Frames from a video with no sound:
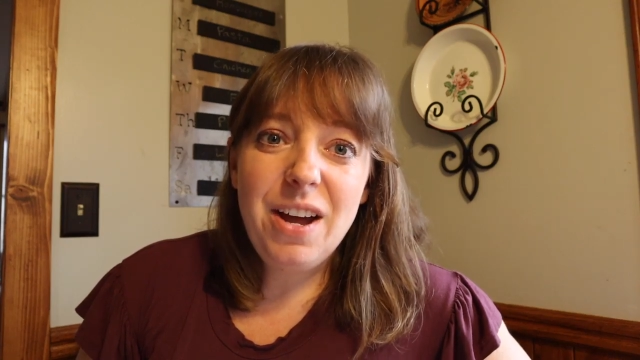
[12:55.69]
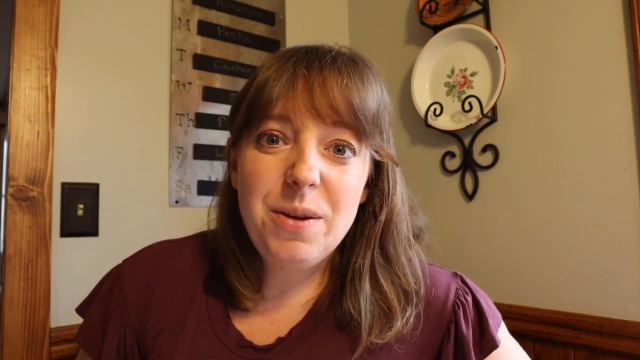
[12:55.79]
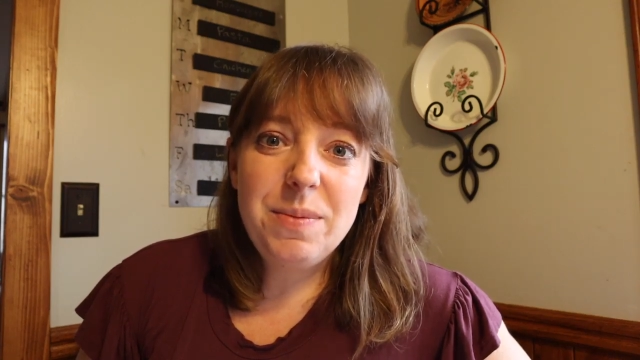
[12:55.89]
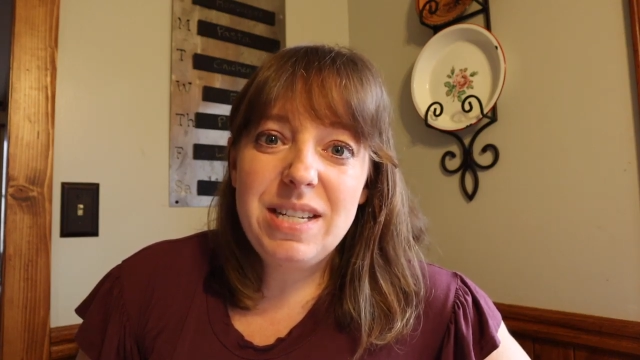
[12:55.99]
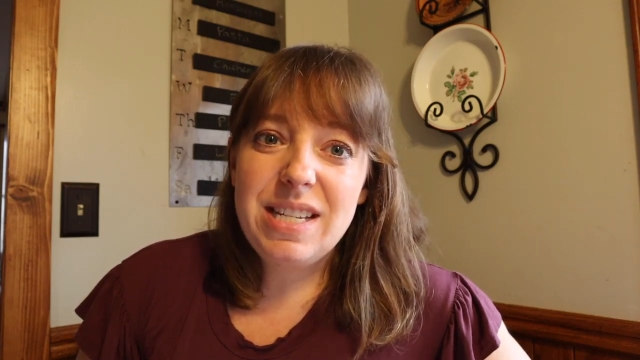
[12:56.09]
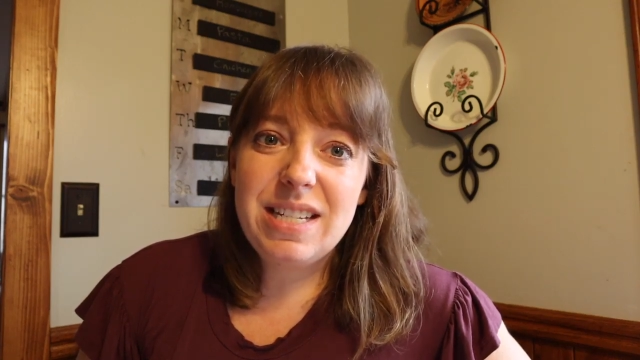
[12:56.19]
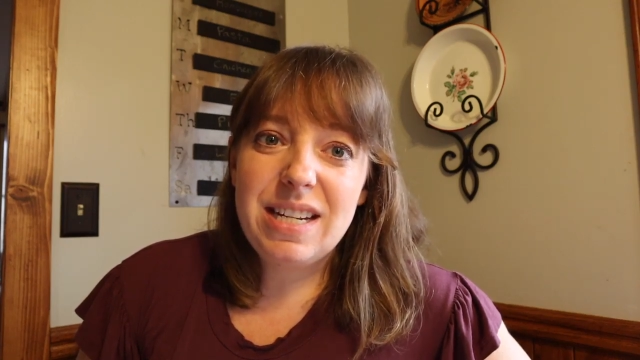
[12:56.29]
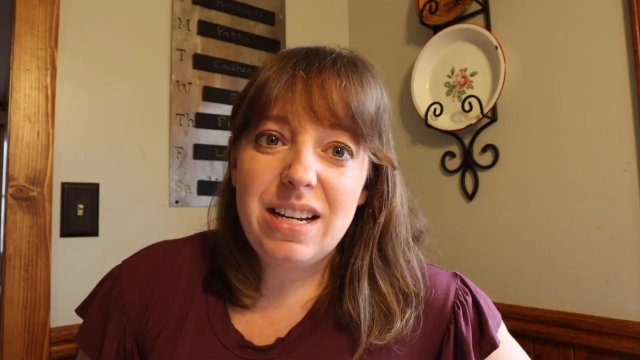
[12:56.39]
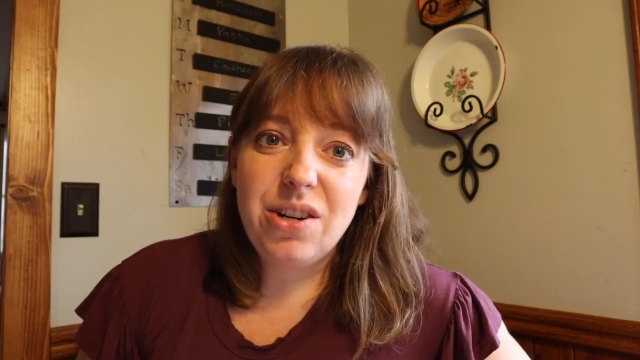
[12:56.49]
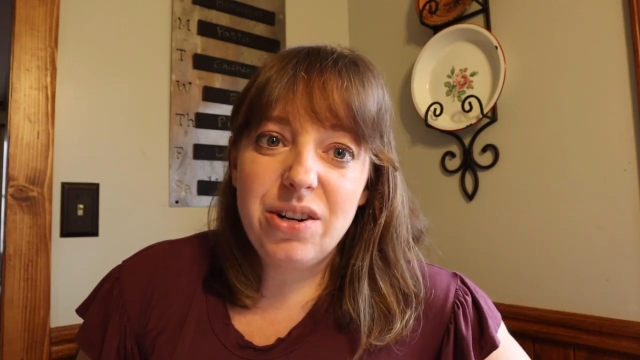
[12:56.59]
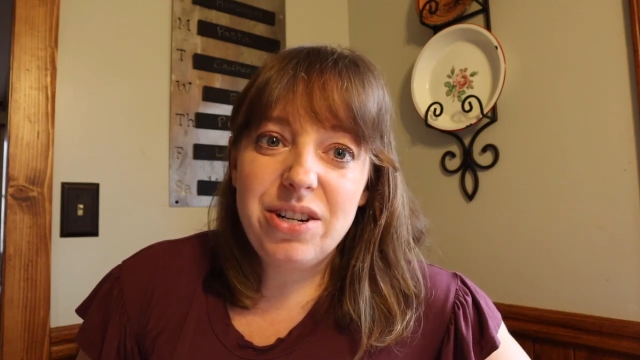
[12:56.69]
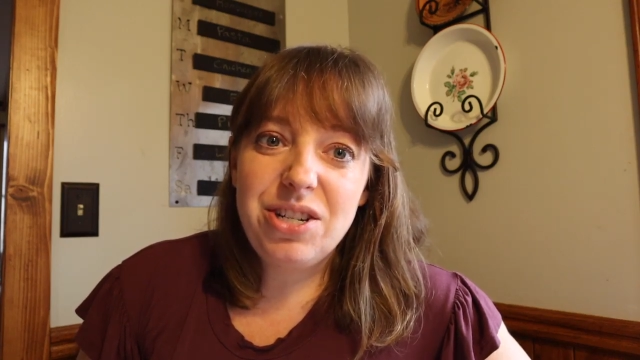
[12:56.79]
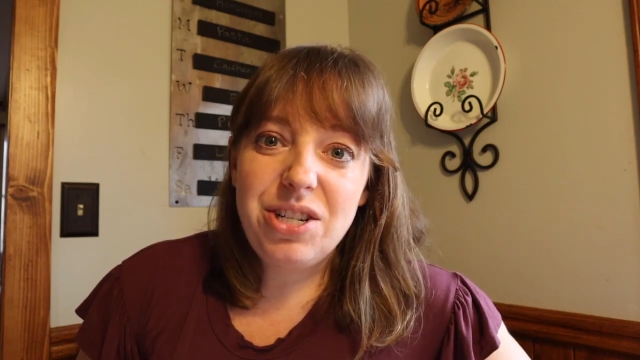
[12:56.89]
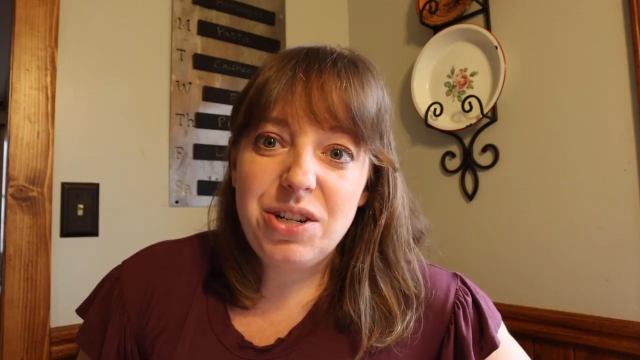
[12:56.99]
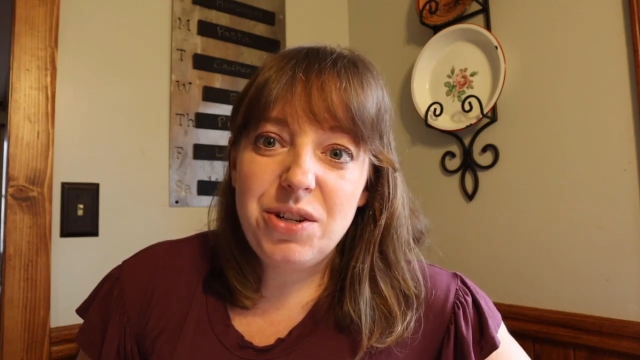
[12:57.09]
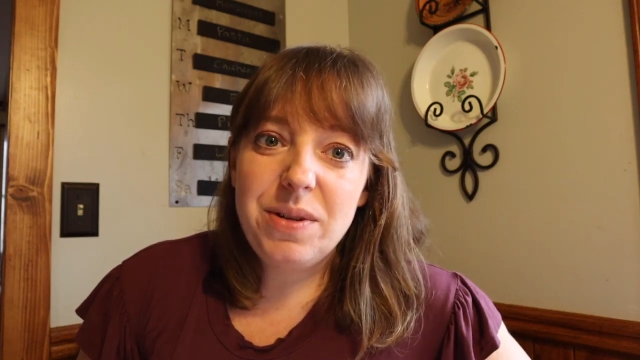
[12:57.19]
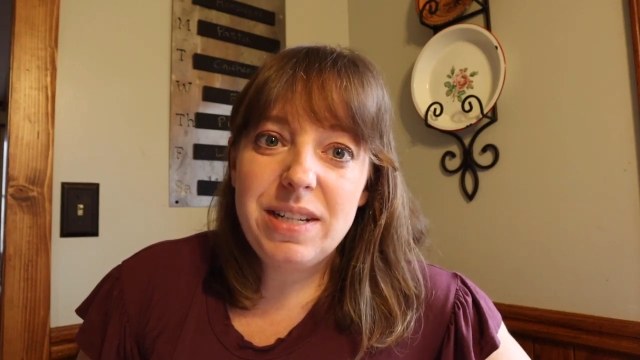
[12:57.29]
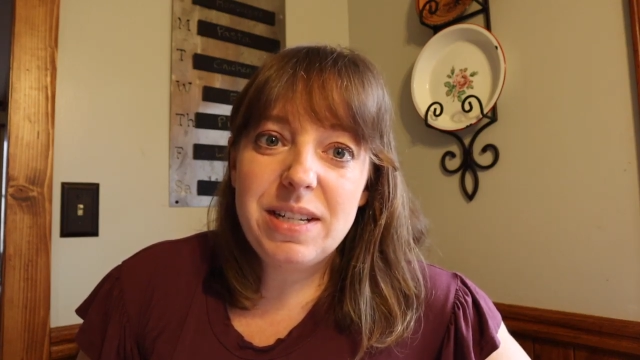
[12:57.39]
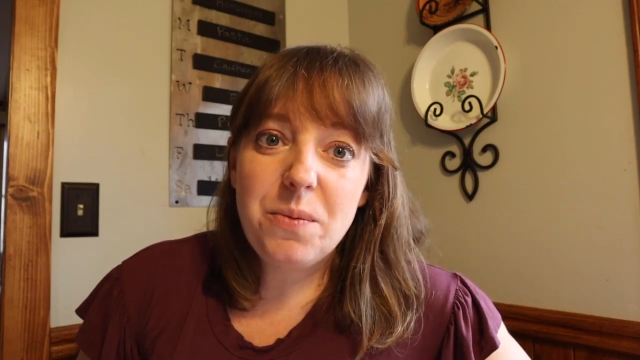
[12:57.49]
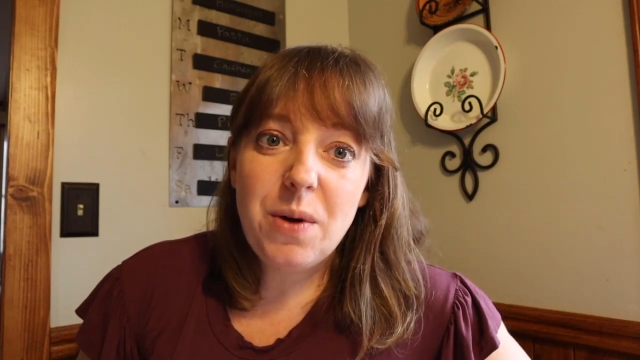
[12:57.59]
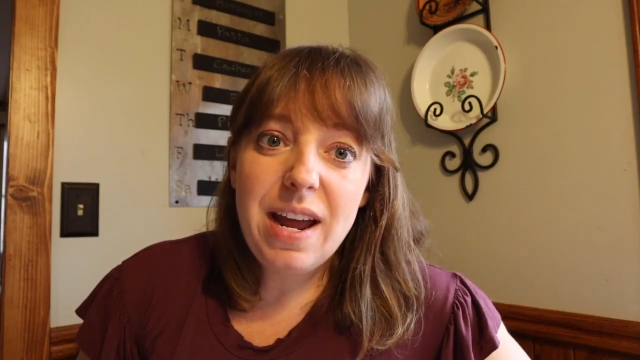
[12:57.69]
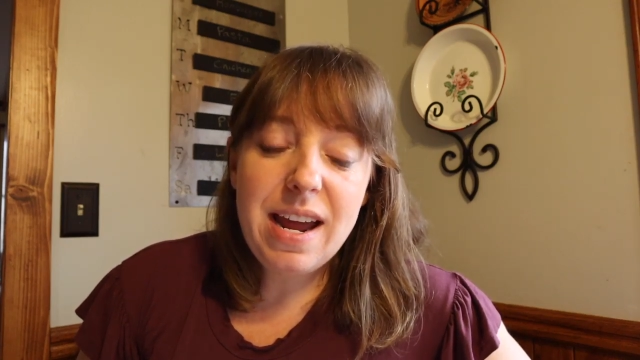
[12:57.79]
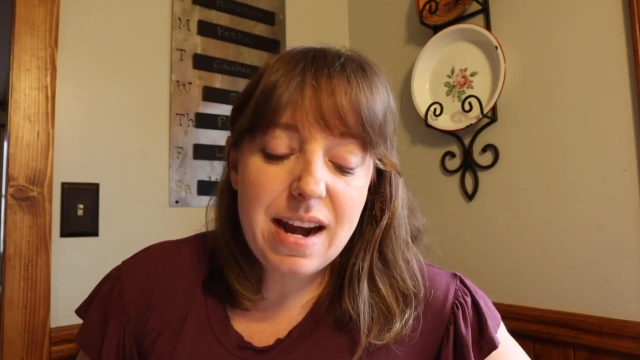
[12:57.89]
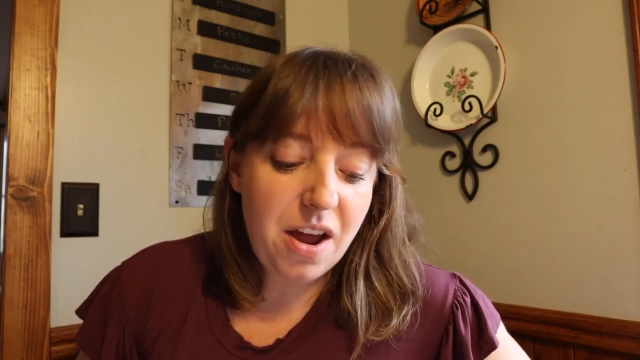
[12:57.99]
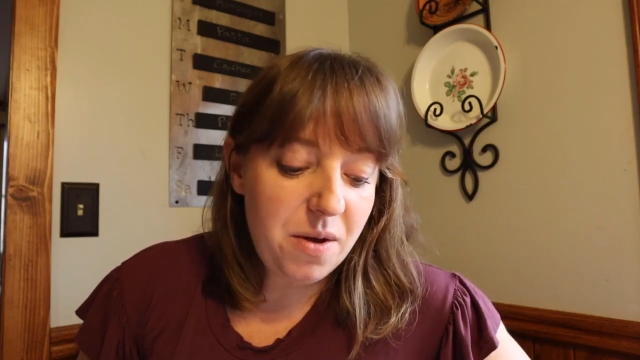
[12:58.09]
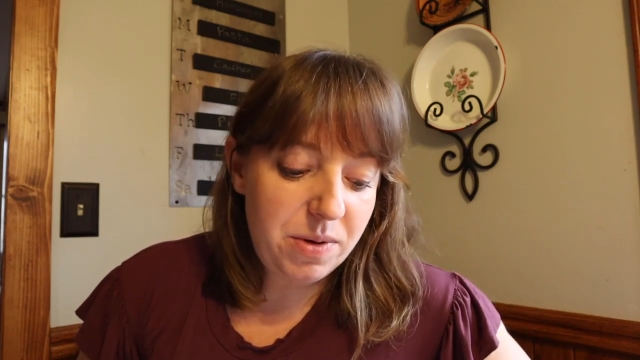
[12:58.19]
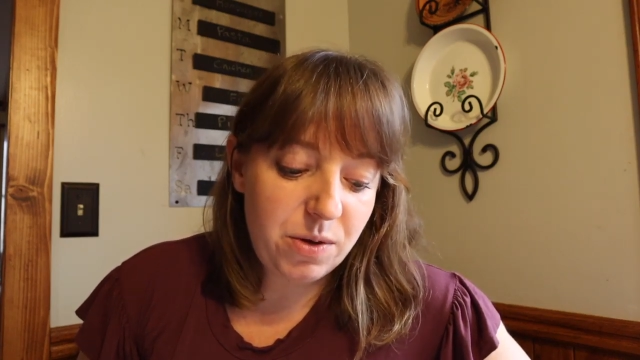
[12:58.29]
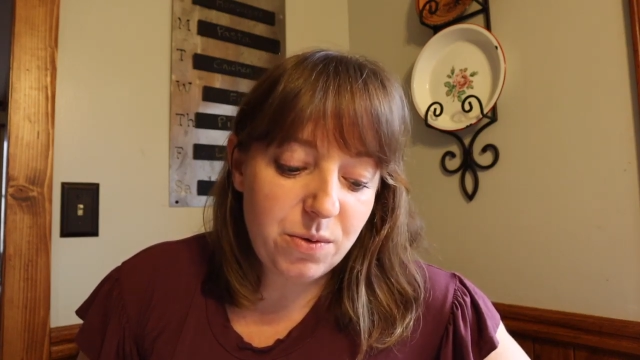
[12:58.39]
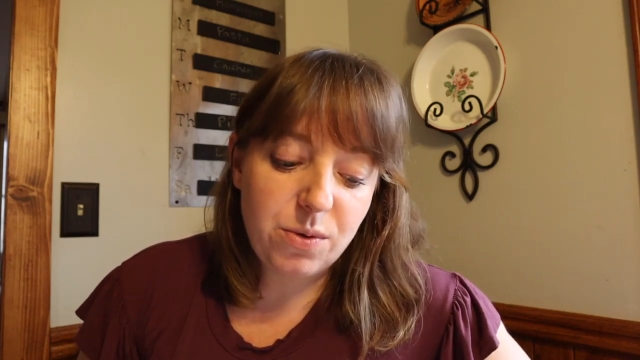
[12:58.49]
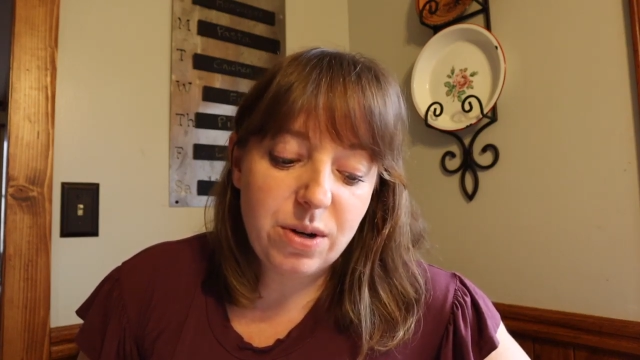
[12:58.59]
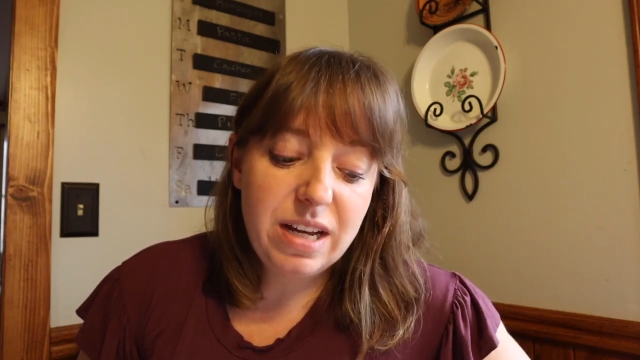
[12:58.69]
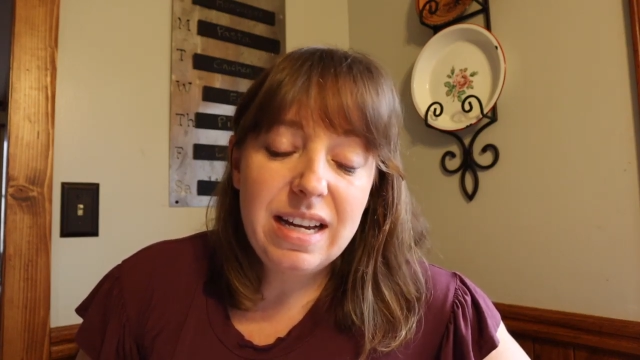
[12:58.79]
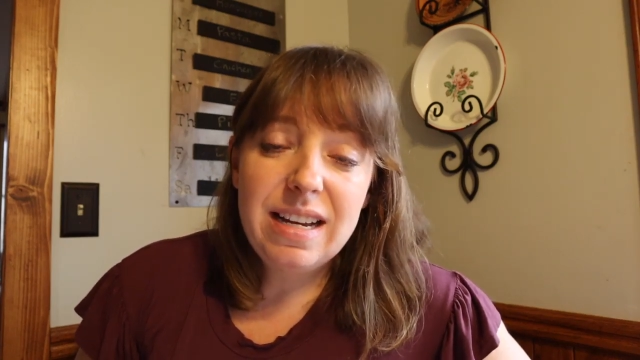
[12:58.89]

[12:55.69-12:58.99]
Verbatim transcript: I hope this has encouraged you in some way, and I hope you will